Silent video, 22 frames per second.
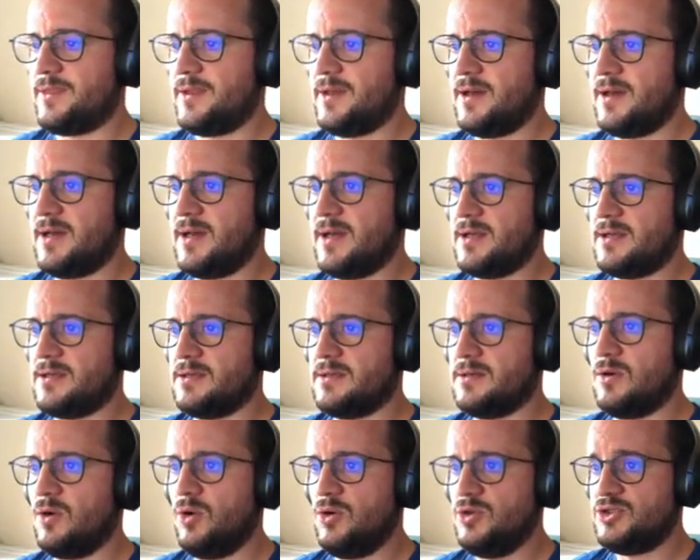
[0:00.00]
and
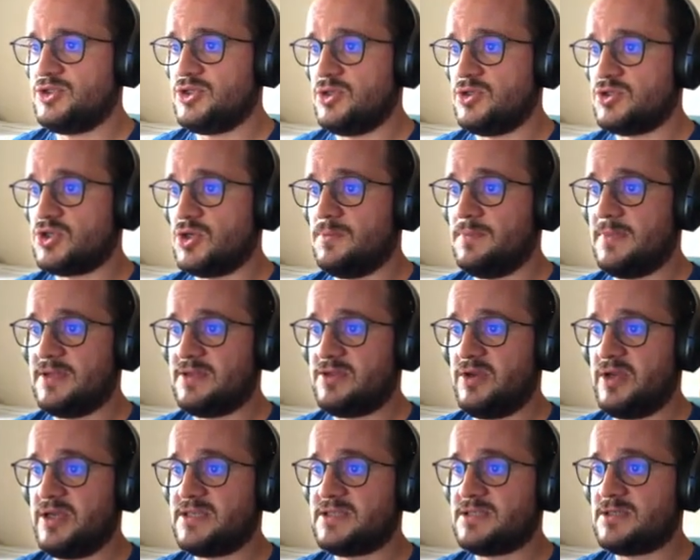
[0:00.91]
also some
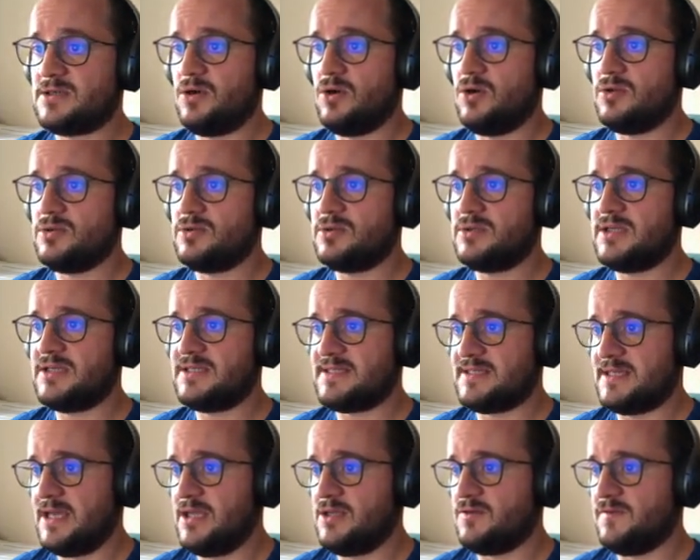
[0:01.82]
metrics on the
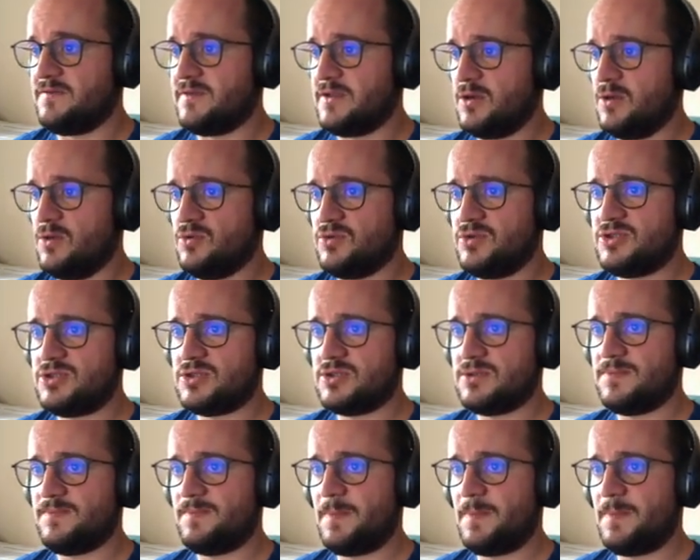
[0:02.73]
state of the nodes.